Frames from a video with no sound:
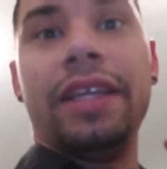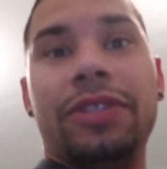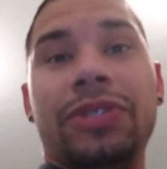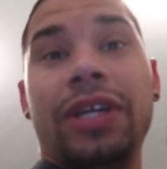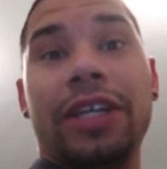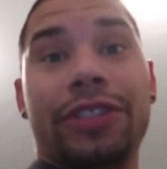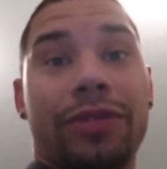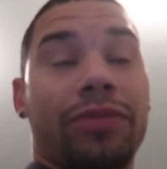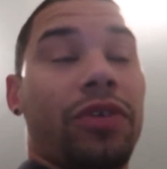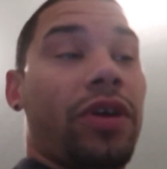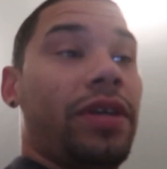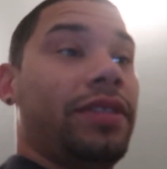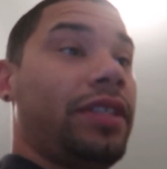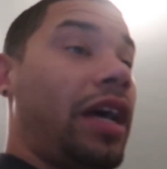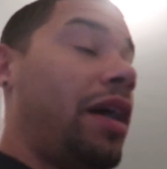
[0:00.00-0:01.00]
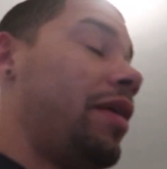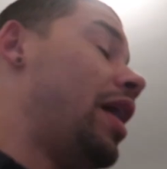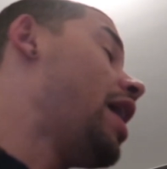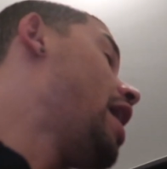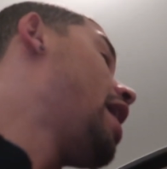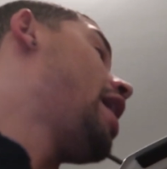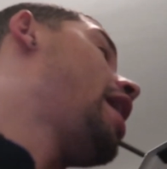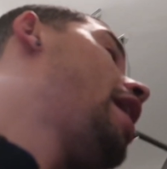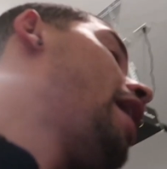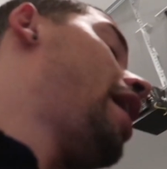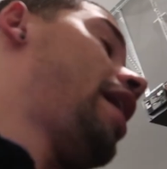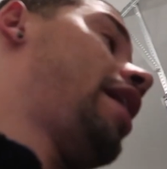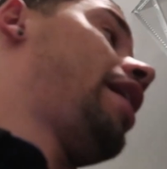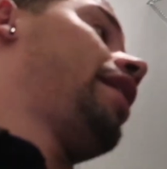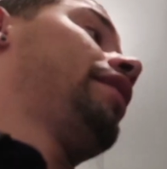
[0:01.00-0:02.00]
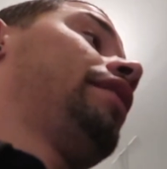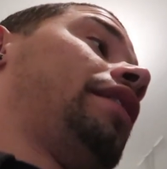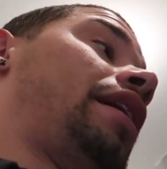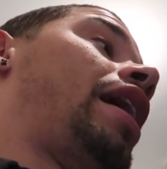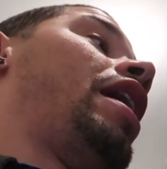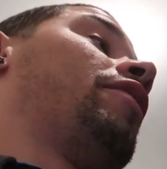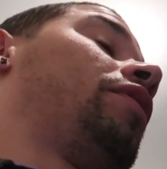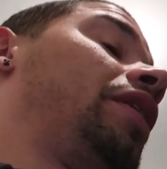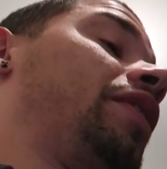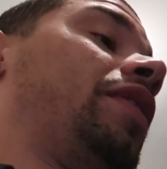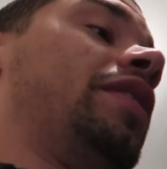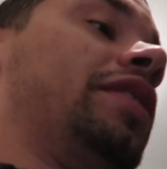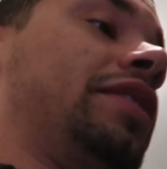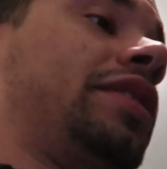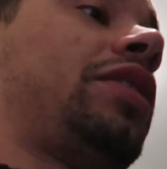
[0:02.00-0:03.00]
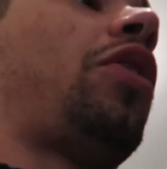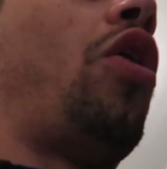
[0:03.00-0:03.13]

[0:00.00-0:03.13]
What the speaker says: to get you guys some runs. I really think this